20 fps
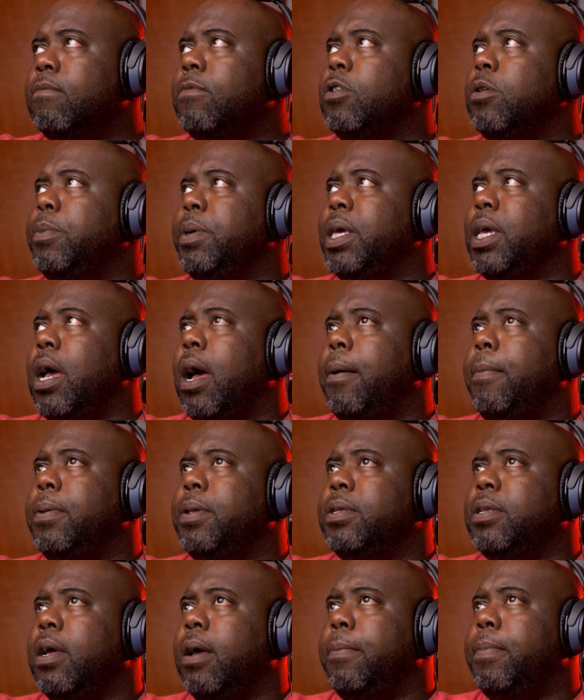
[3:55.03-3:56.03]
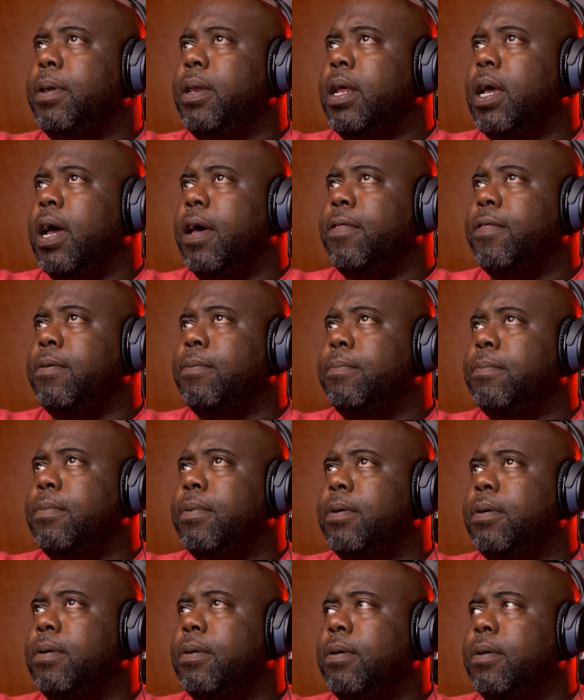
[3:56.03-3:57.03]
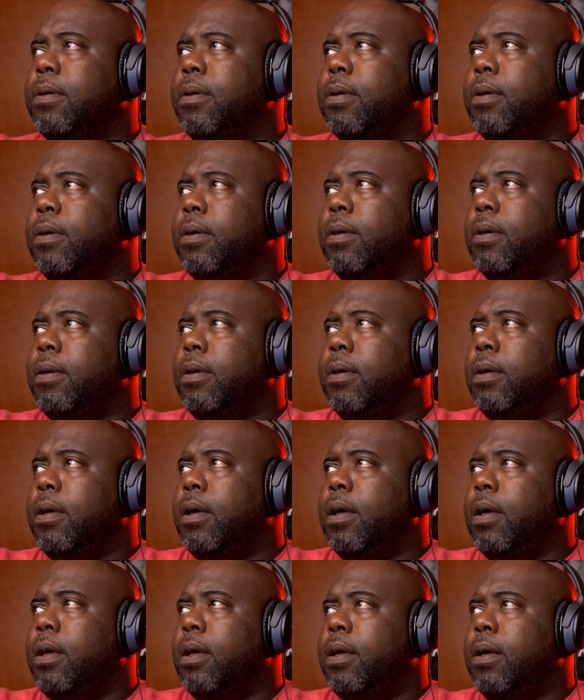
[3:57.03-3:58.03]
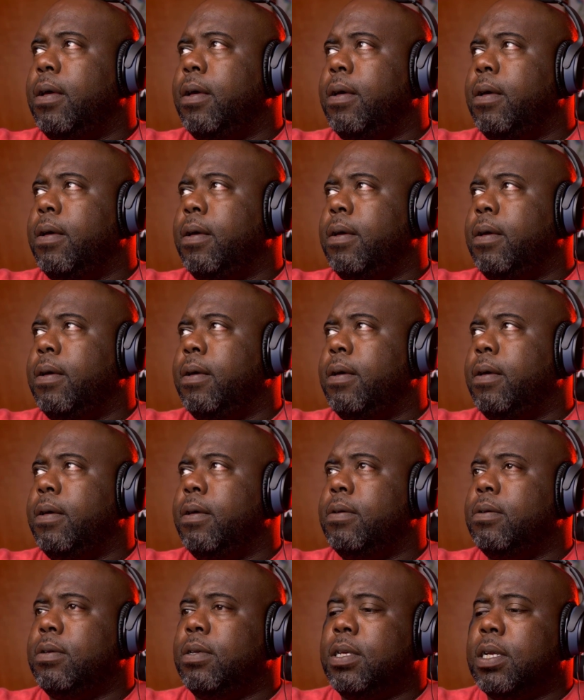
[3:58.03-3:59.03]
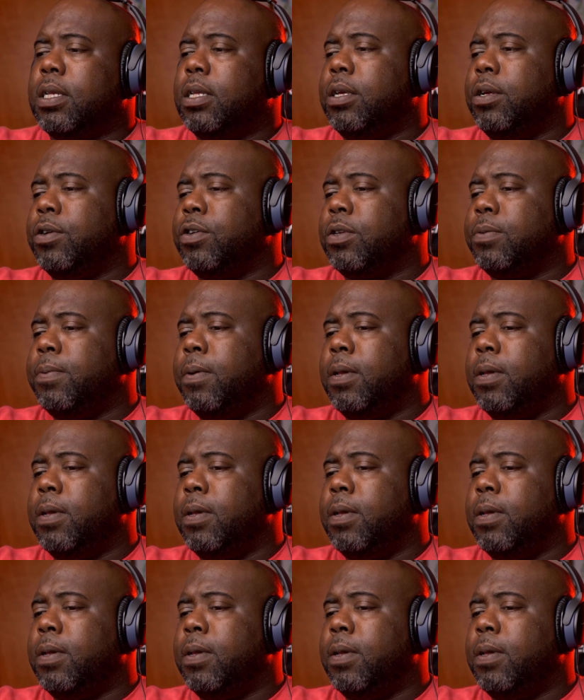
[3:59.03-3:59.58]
You'd be gobbled up in Gotham, so stick to your small